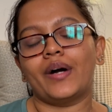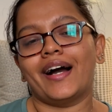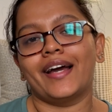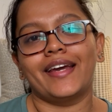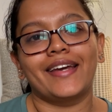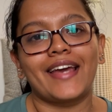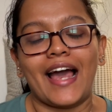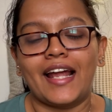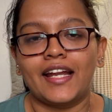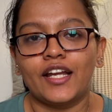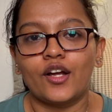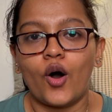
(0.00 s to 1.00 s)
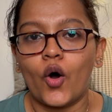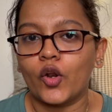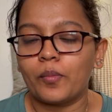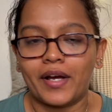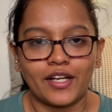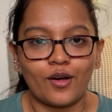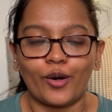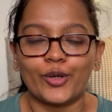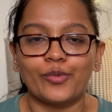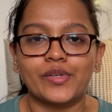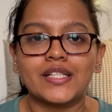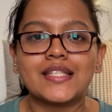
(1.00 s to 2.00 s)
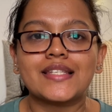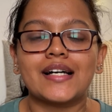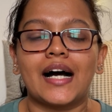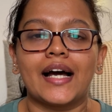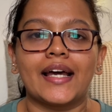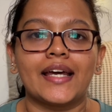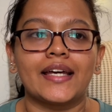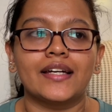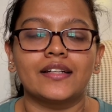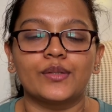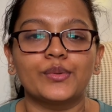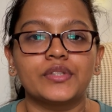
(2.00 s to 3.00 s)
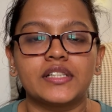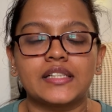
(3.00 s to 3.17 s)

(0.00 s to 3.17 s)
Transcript: I carried all my documents. The